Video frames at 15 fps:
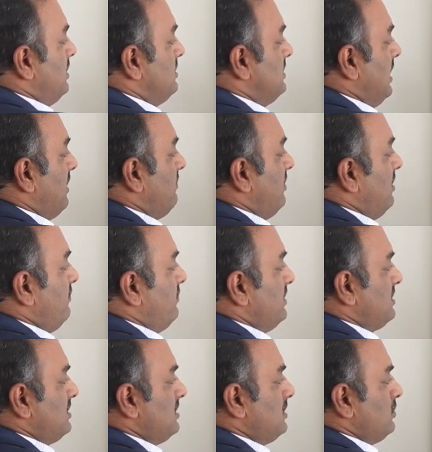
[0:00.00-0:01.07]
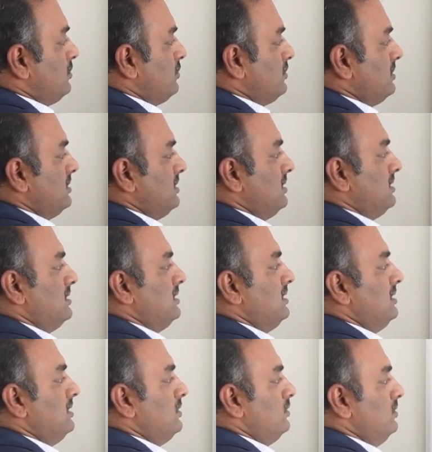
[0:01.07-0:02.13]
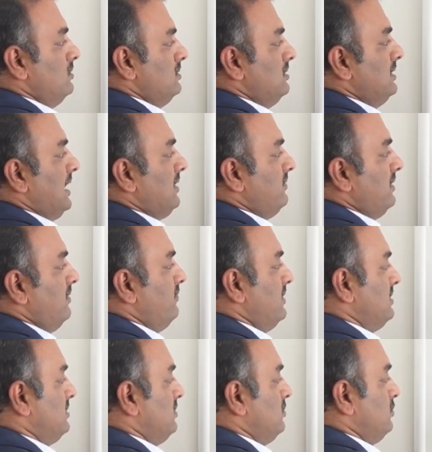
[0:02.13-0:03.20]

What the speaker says: January 1st, 2016 to January 1st,